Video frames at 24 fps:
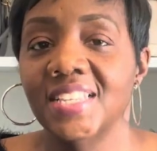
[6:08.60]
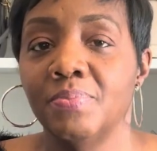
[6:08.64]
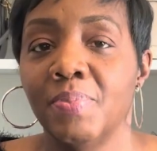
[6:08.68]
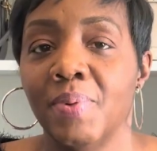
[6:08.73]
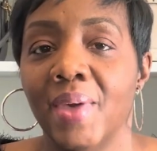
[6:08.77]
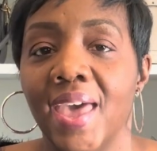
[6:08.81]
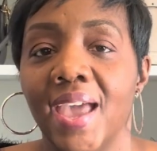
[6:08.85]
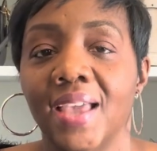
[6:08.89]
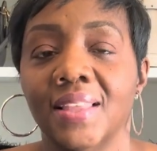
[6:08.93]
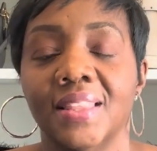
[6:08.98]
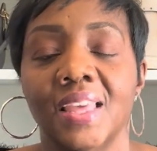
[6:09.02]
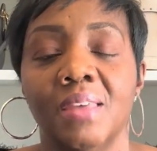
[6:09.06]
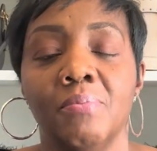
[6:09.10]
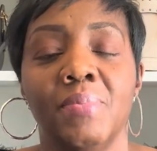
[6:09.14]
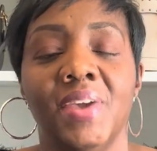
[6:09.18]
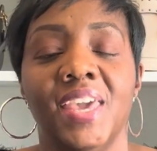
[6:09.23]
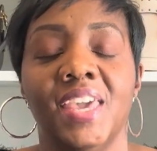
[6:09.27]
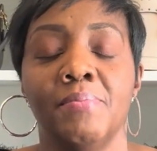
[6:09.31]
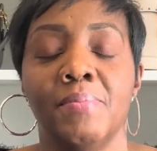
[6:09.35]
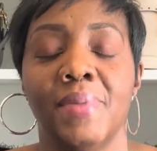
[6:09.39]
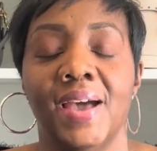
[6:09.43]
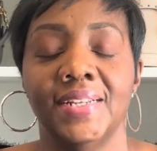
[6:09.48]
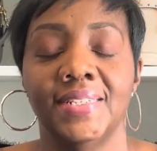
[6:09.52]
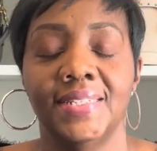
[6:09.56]
bag that made
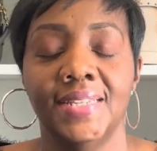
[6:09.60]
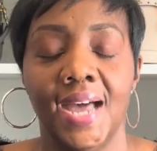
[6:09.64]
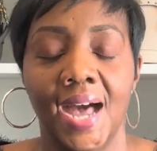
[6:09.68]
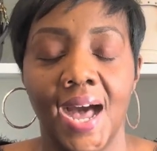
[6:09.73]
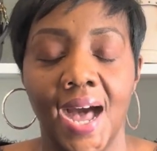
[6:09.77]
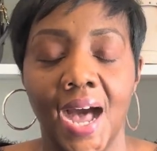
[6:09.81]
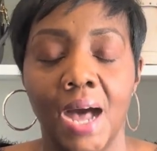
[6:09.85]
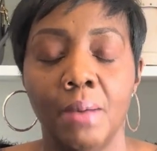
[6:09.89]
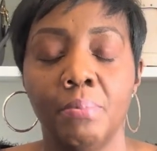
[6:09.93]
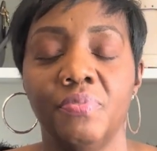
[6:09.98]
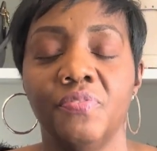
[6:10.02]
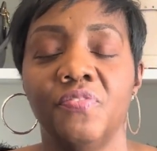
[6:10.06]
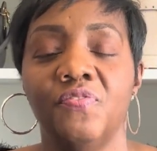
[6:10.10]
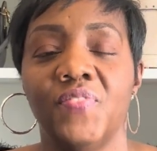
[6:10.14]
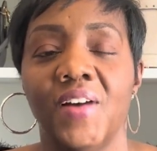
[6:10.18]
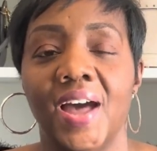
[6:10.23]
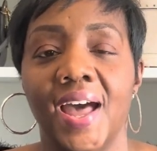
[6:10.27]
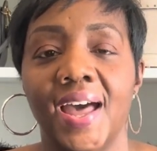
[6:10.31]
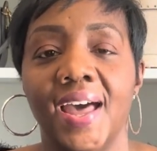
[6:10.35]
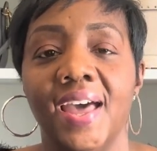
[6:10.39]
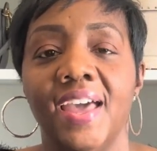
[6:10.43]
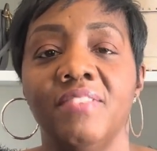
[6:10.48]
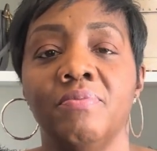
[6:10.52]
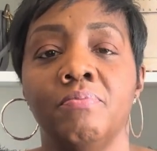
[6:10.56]
my top
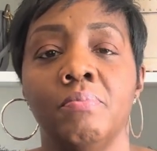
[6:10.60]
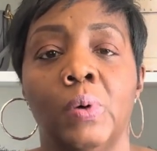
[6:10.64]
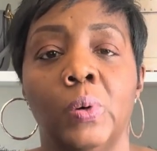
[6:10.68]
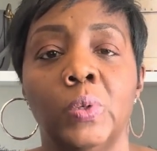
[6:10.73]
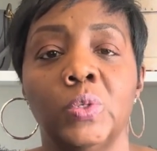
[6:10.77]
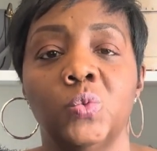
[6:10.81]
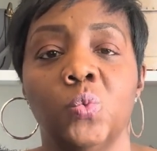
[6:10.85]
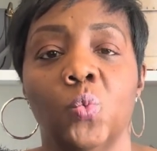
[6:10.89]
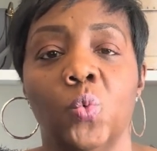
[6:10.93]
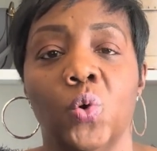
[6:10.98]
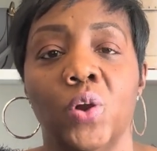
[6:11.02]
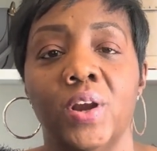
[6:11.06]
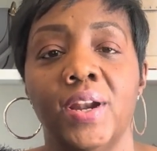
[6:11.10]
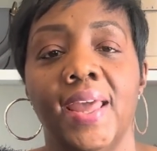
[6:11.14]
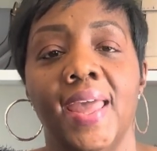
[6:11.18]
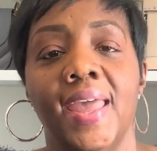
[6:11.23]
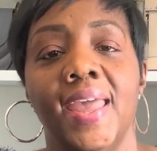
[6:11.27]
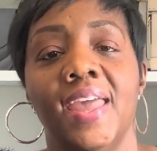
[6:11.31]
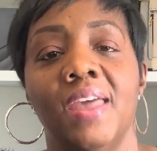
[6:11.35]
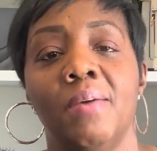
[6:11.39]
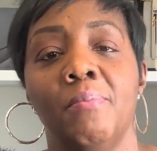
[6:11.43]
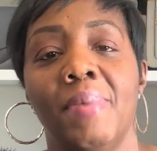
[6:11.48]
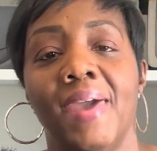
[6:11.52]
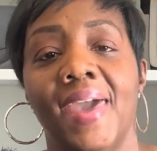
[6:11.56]
5 most worn
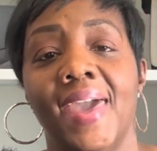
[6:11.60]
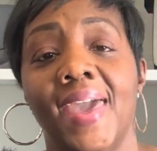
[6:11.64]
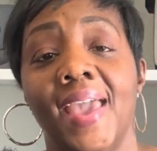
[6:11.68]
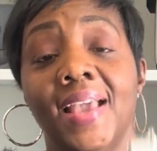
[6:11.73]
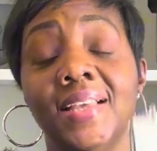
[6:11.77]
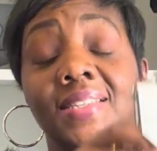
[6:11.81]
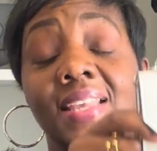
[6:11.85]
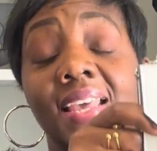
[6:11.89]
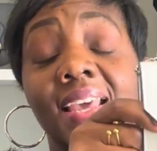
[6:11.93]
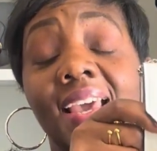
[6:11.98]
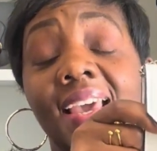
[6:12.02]
handbags